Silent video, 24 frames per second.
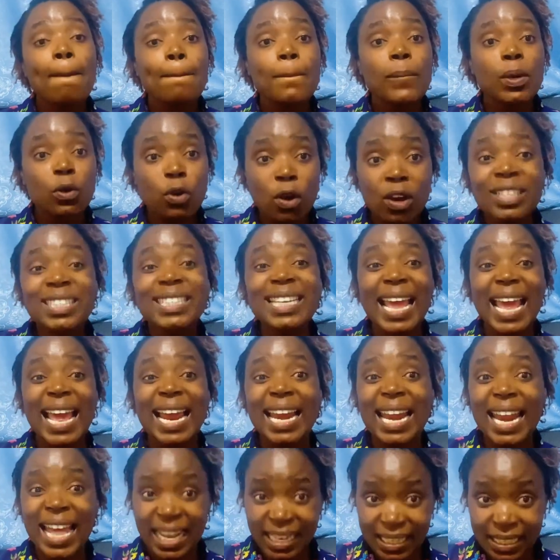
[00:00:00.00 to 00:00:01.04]
not
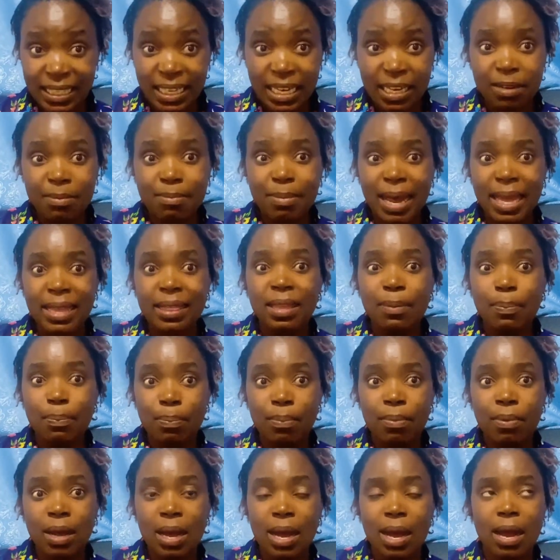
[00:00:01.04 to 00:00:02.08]
elected by the
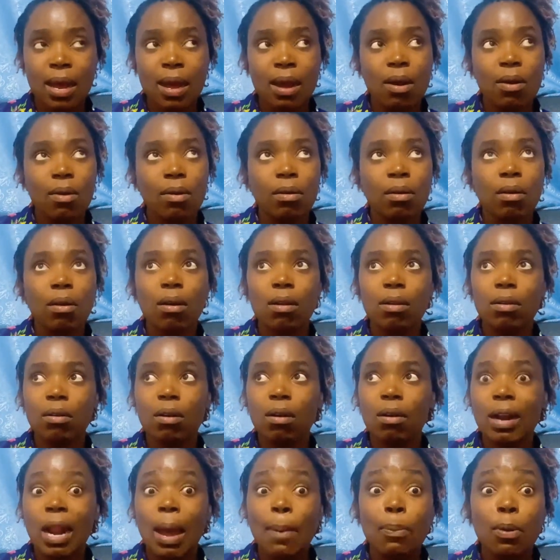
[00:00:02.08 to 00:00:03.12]
all
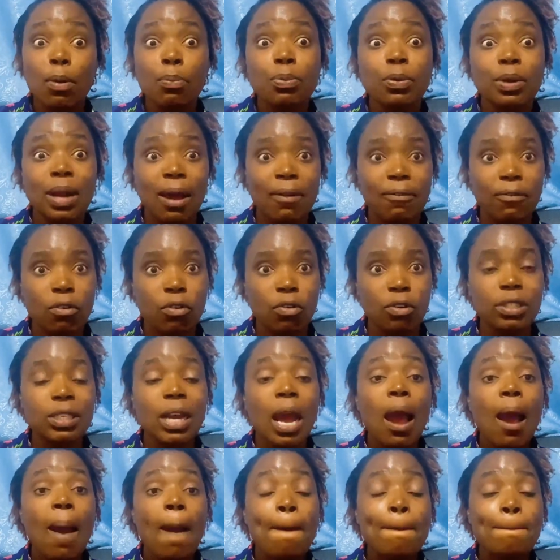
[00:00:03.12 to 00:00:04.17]
on a popular vote,
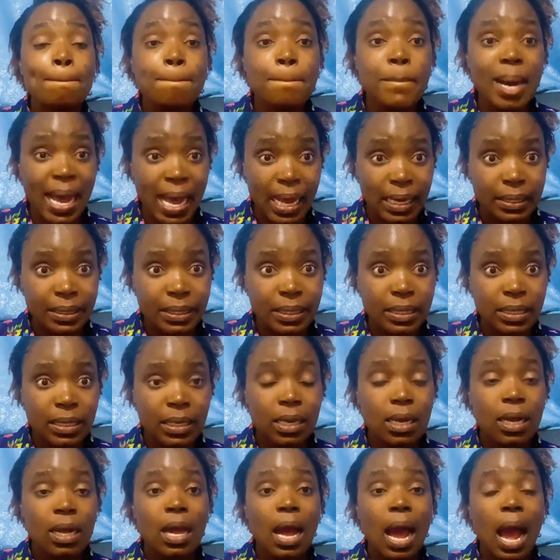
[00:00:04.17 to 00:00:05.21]
but
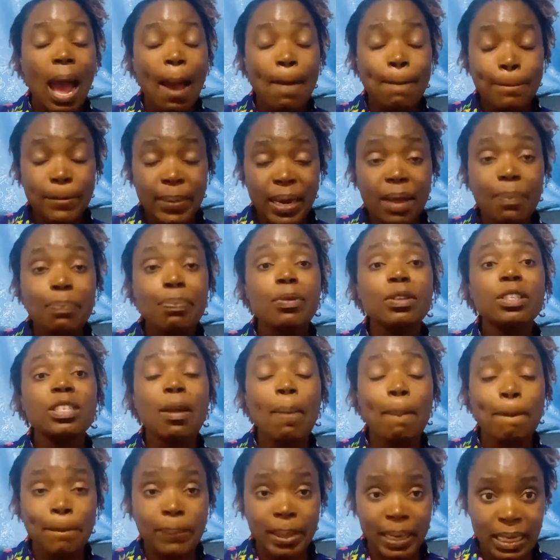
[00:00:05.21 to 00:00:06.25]
a
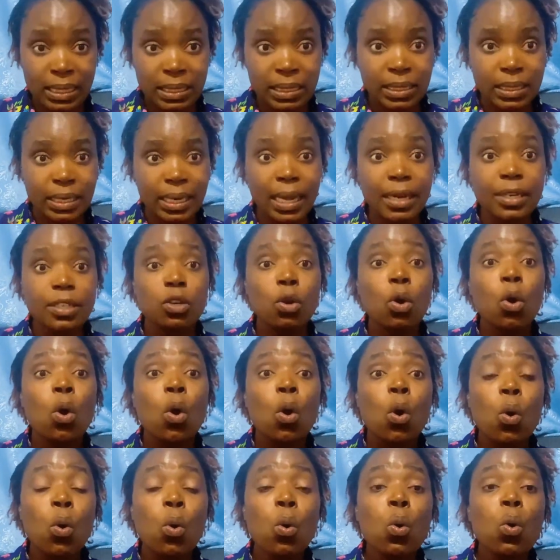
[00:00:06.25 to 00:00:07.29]
deputy president
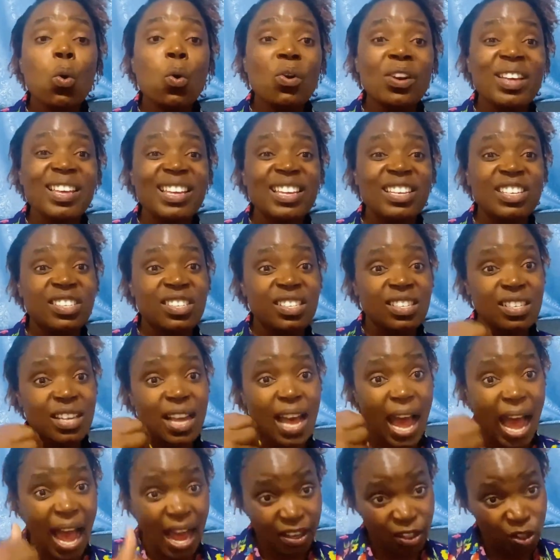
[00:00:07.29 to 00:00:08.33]
who is
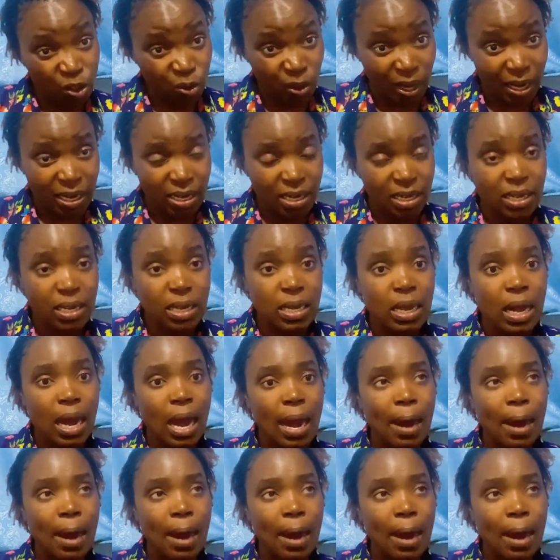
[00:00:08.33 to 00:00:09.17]
actually